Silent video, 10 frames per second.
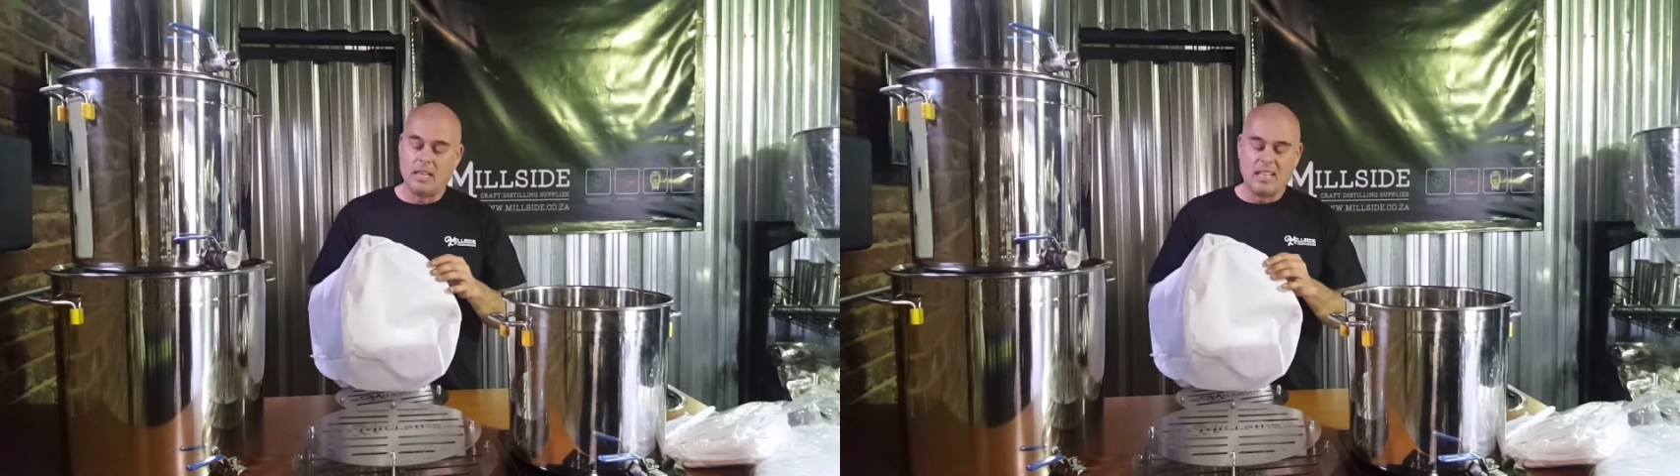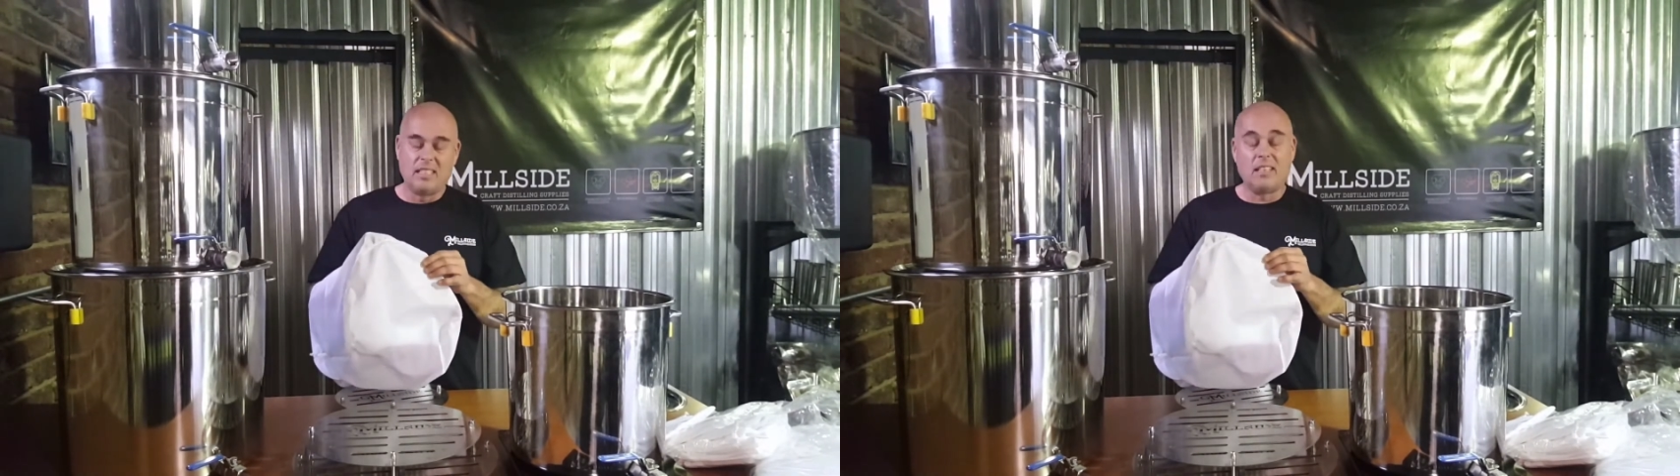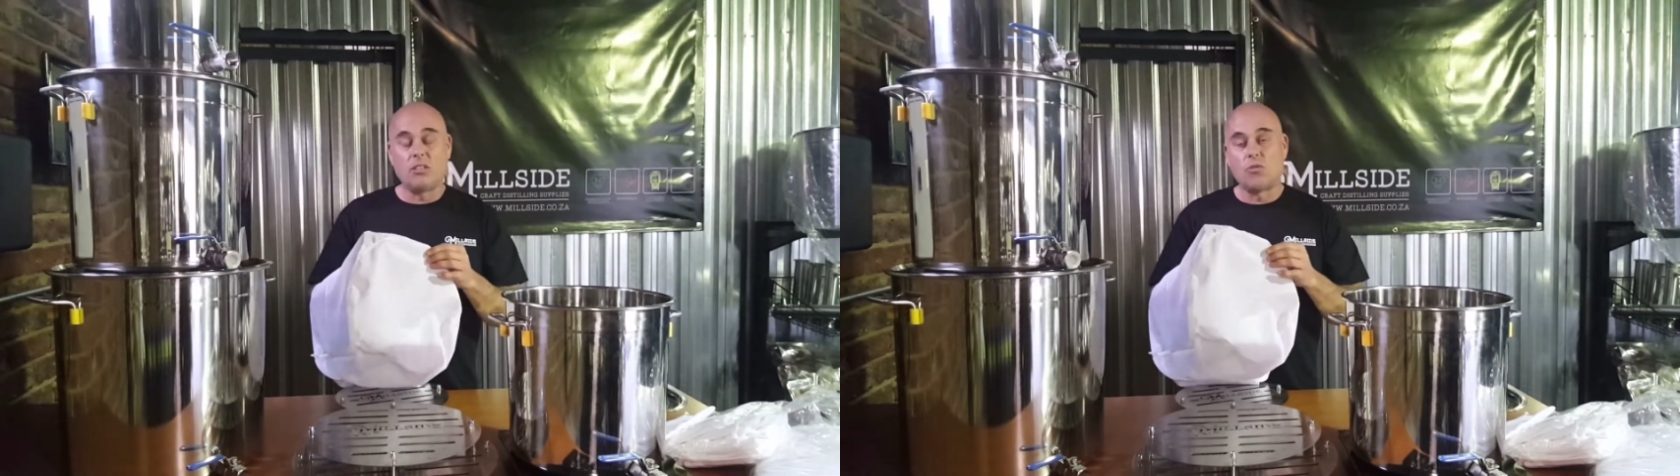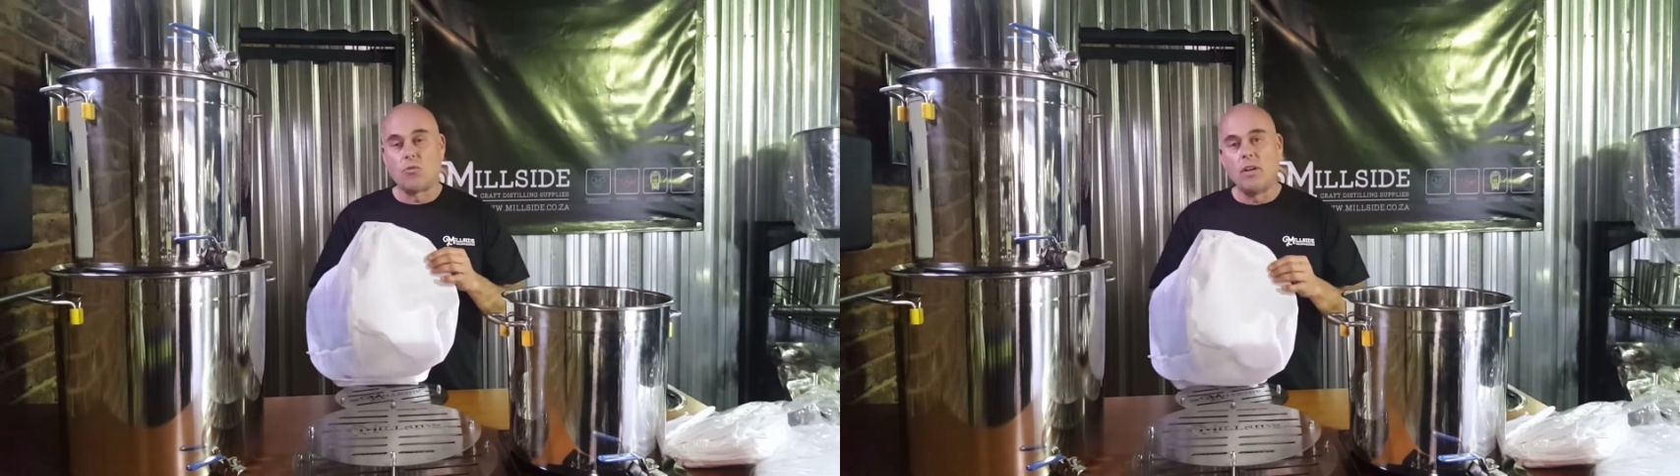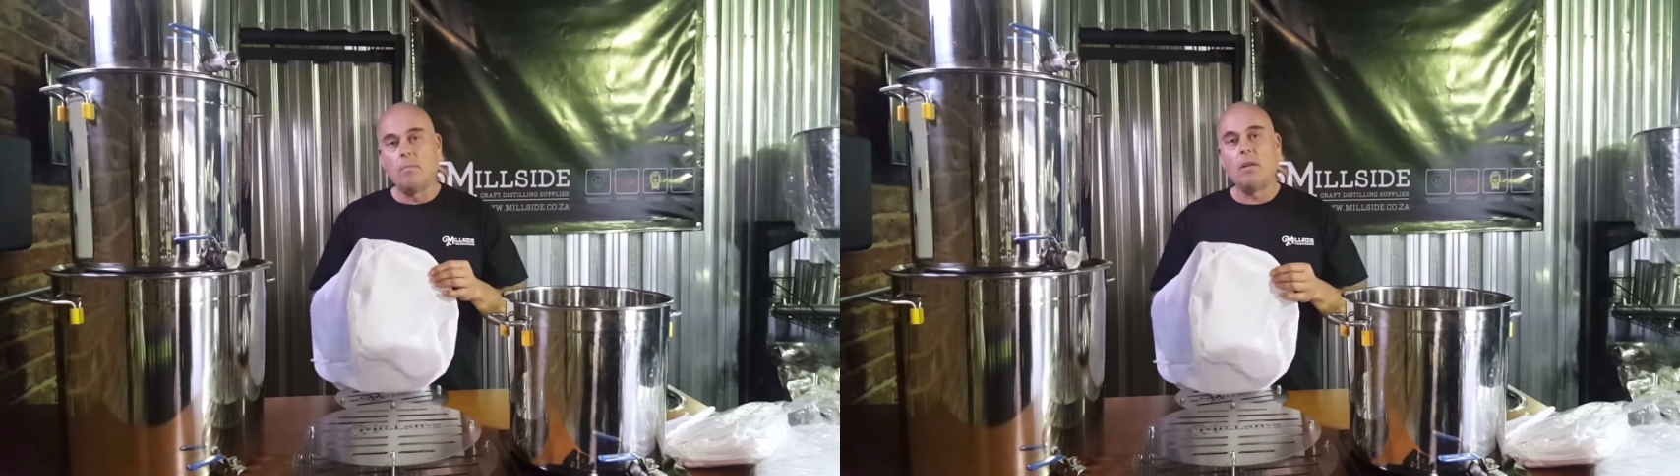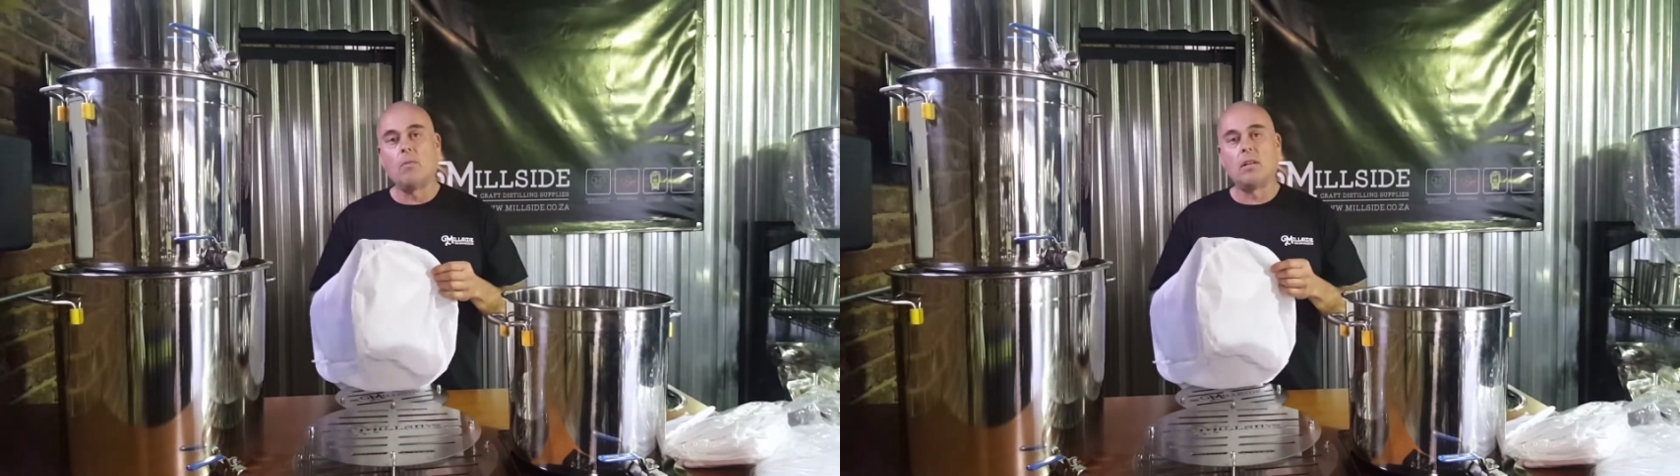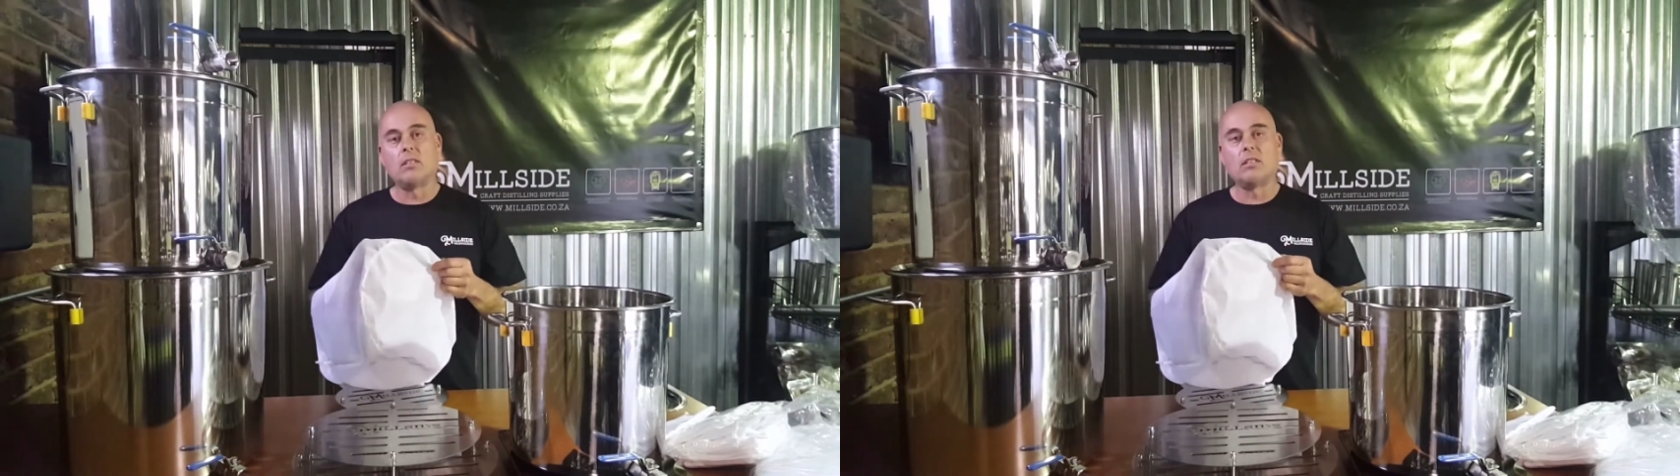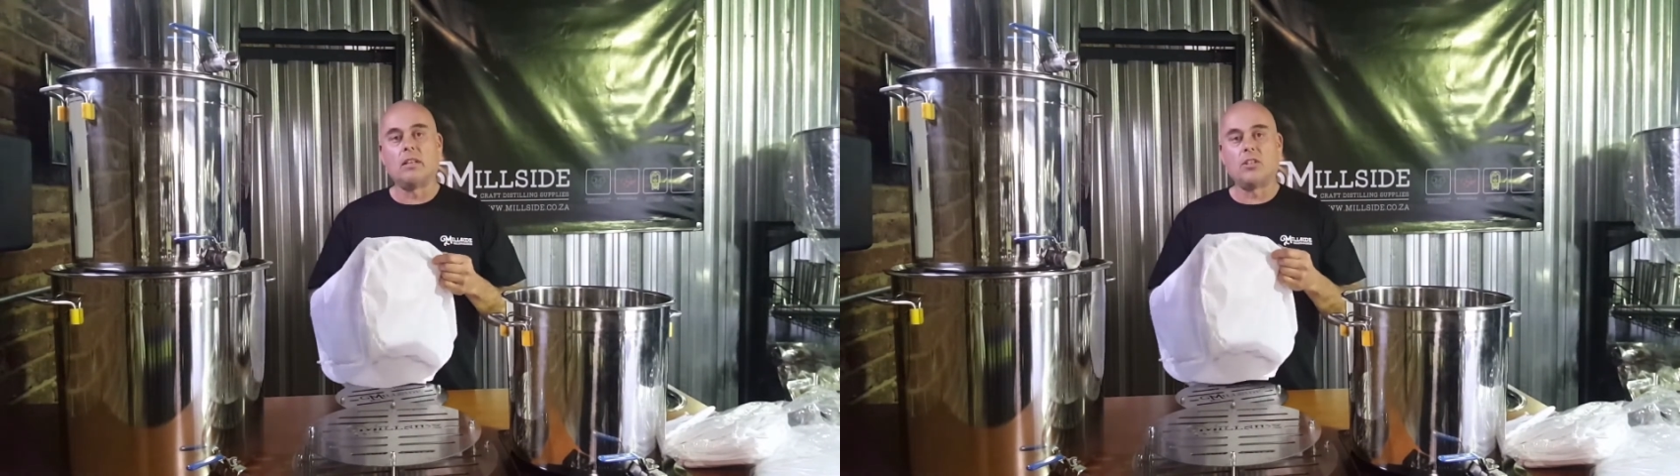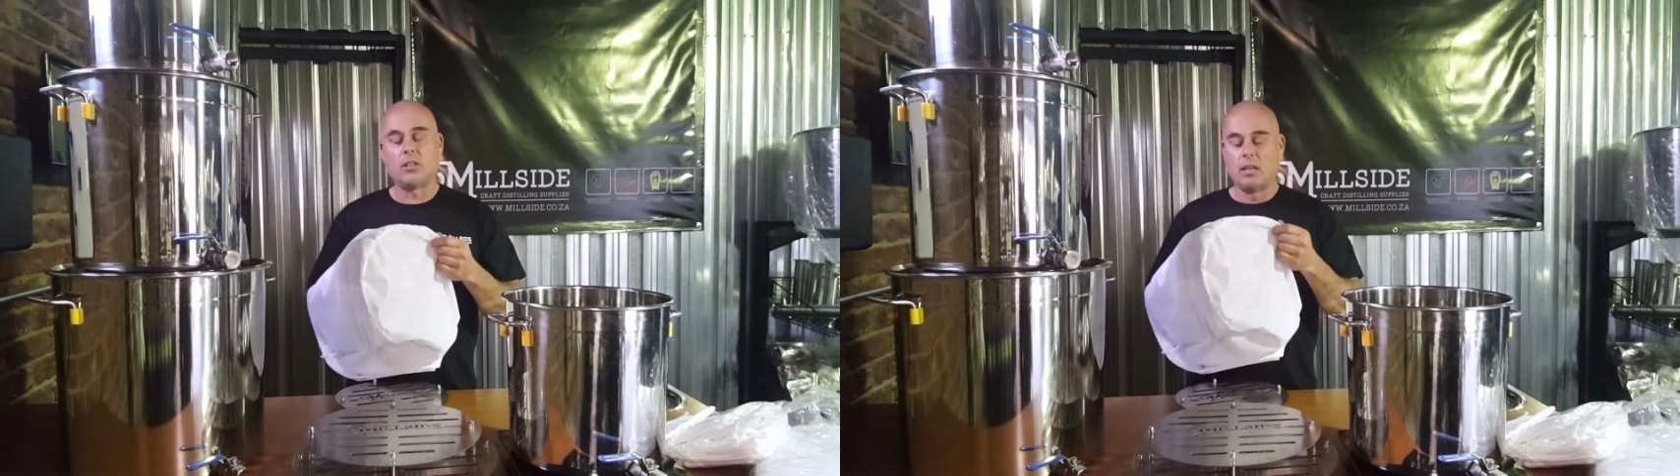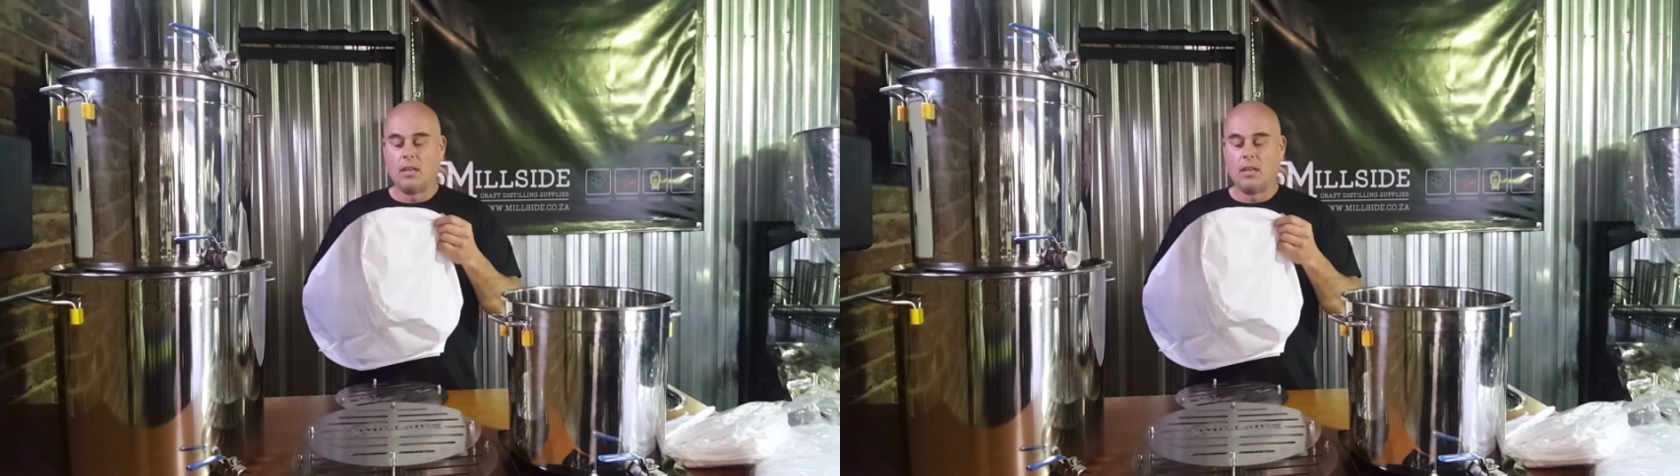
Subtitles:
It's extremely well stitched.